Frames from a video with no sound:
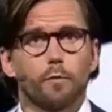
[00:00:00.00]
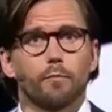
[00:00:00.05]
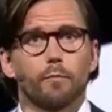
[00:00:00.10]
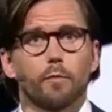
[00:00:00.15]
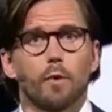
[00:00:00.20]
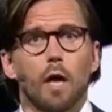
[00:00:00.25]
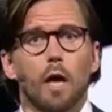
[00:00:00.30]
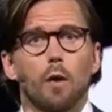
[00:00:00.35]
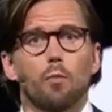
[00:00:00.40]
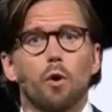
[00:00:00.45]

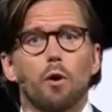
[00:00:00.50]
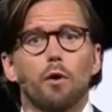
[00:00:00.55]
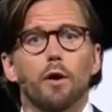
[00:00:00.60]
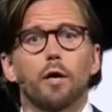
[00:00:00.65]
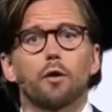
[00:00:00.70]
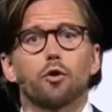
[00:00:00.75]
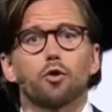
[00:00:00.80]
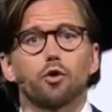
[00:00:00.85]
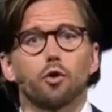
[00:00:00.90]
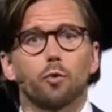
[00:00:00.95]
and we're here
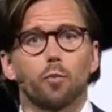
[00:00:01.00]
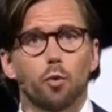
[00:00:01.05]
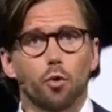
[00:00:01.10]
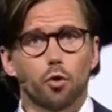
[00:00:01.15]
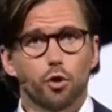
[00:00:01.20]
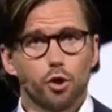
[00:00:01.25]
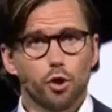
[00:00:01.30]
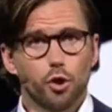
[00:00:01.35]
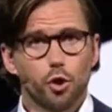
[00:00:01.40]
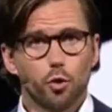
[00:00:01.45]
to support
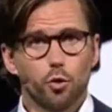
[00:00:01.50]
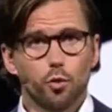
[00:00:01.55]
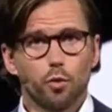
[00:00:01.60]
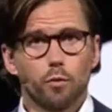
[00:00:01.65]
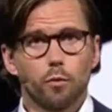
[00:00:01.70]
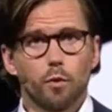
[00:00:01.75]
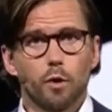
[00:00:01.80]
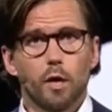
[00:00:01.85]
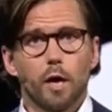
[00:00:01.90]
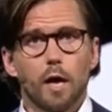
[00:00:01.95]
you
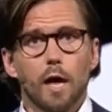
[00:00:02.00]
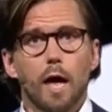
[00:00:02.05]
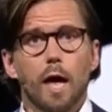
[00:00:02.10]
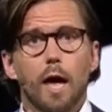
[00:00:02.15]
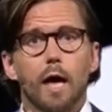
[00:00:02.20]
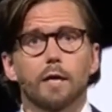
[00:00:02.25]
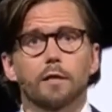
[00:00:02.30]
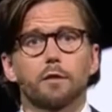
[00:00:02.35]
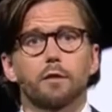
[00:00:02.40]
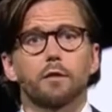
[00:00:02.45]

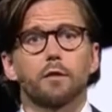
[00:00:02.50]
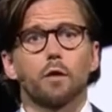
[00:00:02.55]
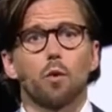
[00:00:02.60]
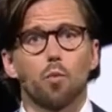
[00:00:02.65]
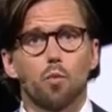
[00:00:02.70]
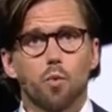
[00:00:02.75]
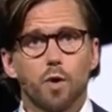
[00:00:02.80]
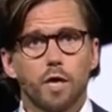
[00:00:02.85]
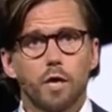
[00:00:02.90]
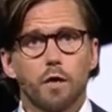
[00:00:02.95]
as
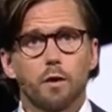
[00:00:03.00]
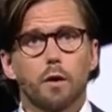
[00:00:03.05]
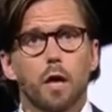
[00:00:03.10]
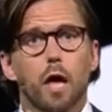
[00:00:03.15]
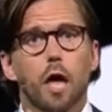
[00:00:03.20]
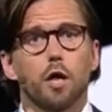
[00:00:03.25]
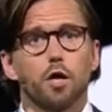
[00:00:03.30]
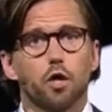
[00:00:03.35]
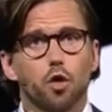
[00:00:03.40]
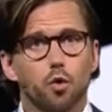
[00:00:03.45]
we
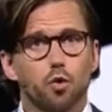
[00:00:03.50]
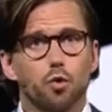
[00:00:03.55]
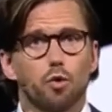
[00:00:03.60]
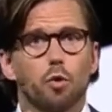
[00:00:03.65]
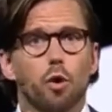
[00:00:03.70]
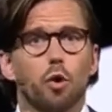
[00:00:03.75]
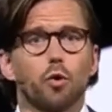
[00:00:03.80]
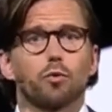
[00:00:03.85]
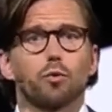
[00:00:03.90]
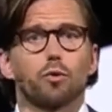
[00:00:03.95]
and you
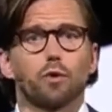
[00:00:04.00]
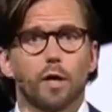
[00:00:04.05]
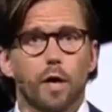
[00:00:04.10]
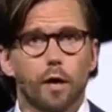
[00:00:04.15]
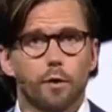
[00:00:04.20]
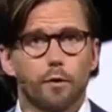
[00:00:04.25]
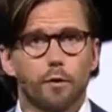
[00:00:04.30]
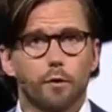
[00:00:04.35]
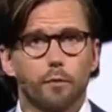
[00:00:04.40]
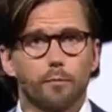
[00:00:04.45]
grow
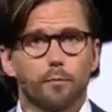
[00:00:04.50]
together.